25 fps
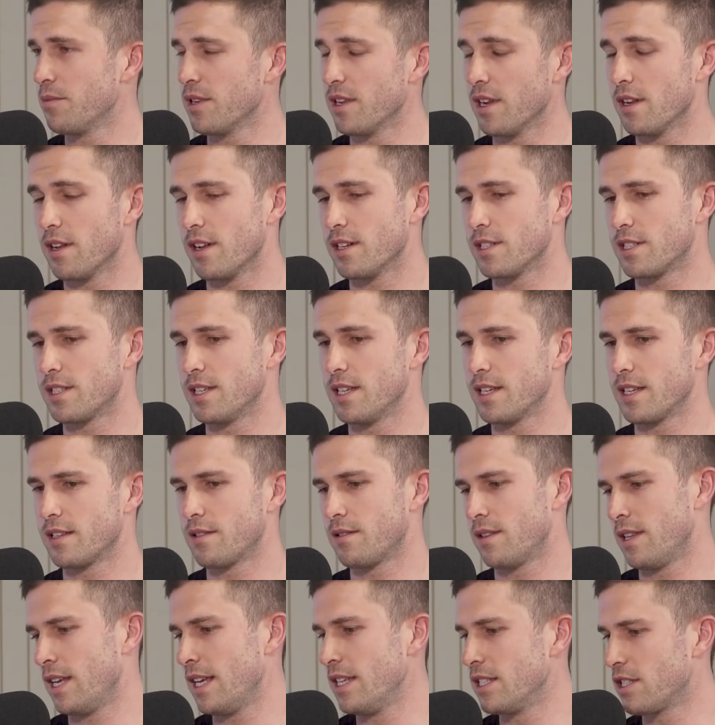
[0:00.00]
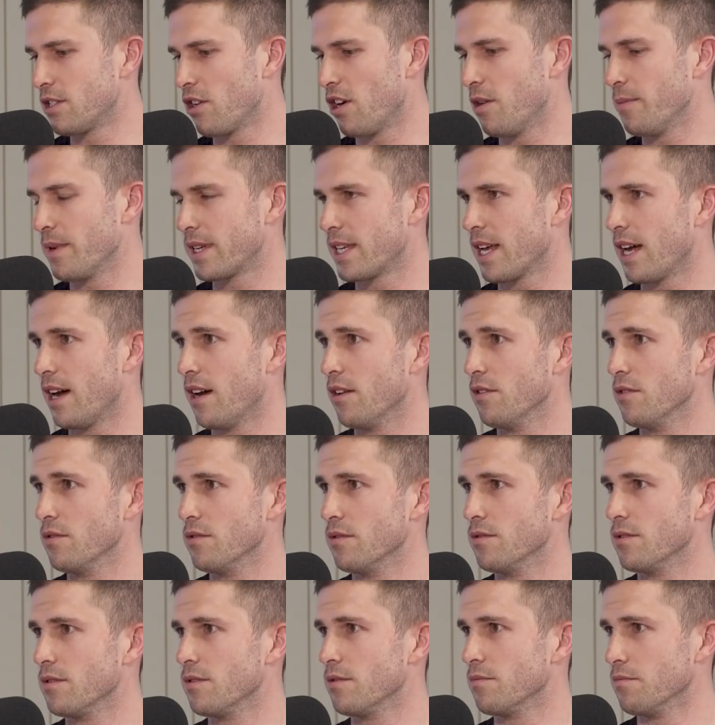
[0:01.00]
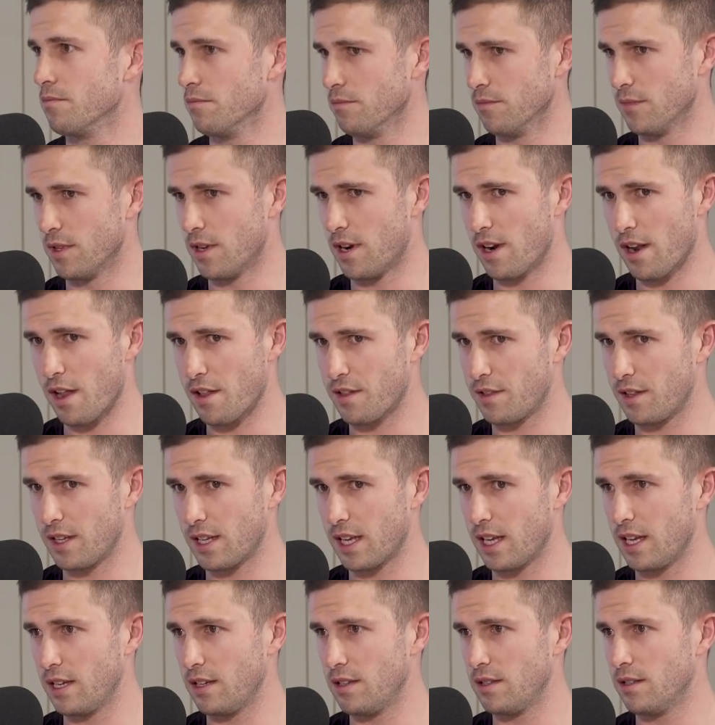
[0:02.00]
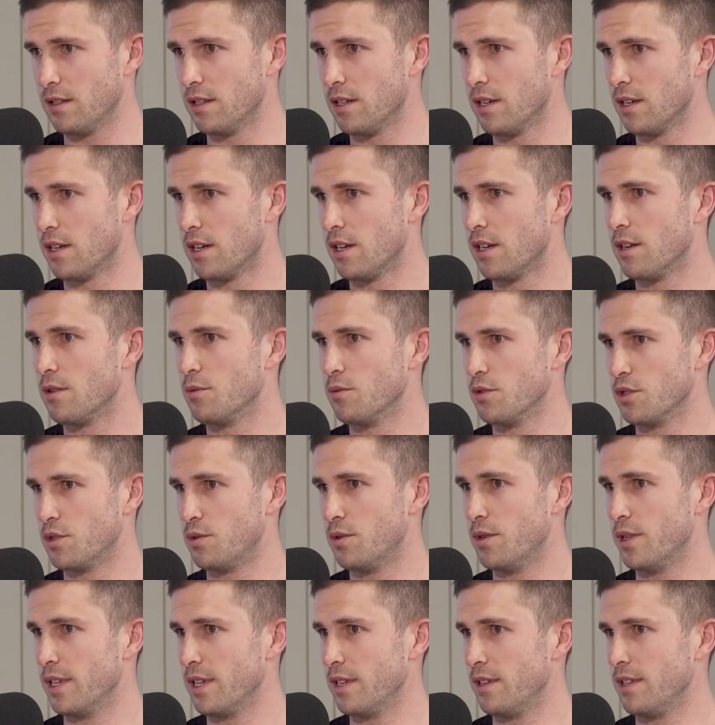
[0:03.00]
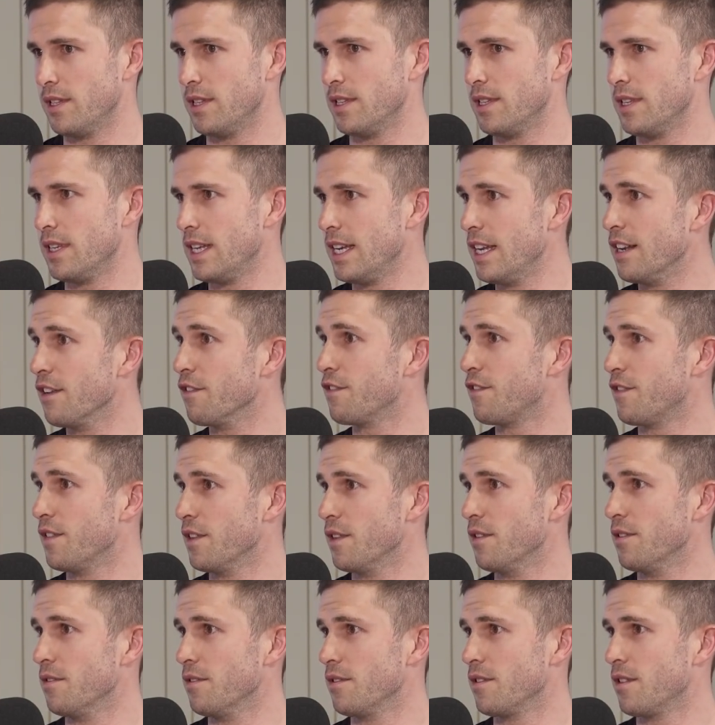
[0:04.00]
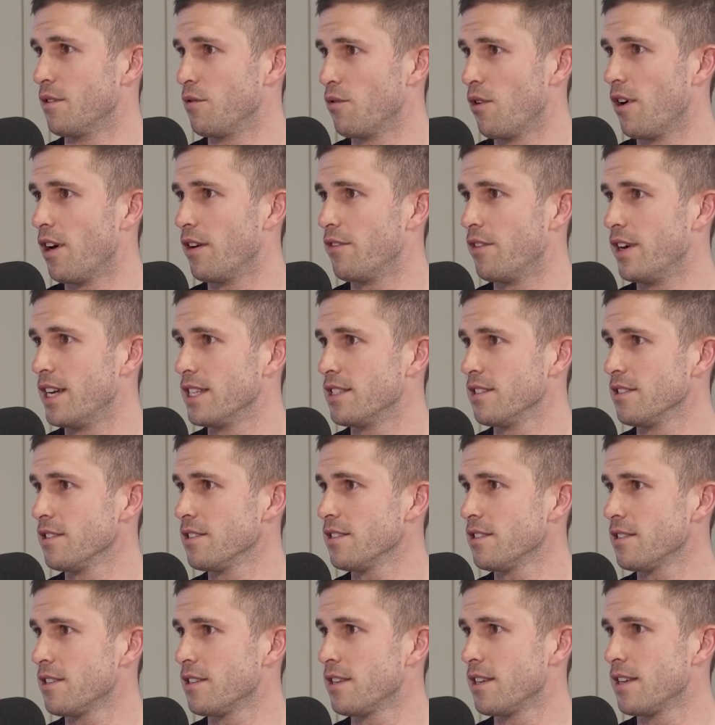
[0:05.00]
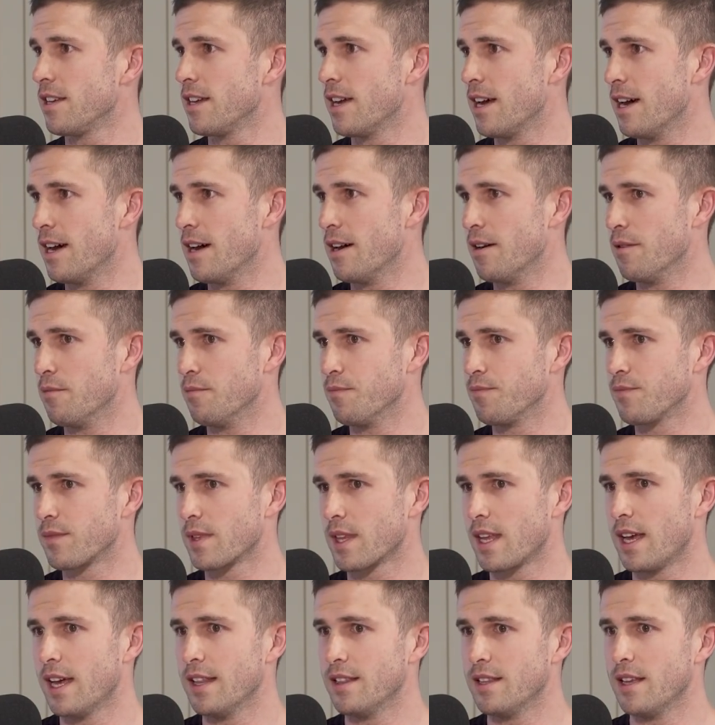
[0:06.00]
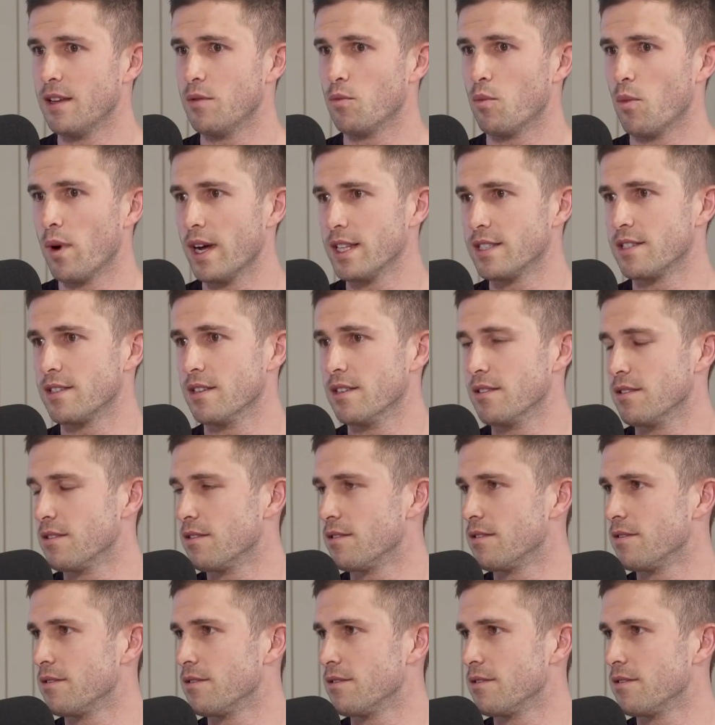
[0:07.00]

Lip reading: But I just think his time at Carlton, I don't think he was really in it for the right reasons. And then once it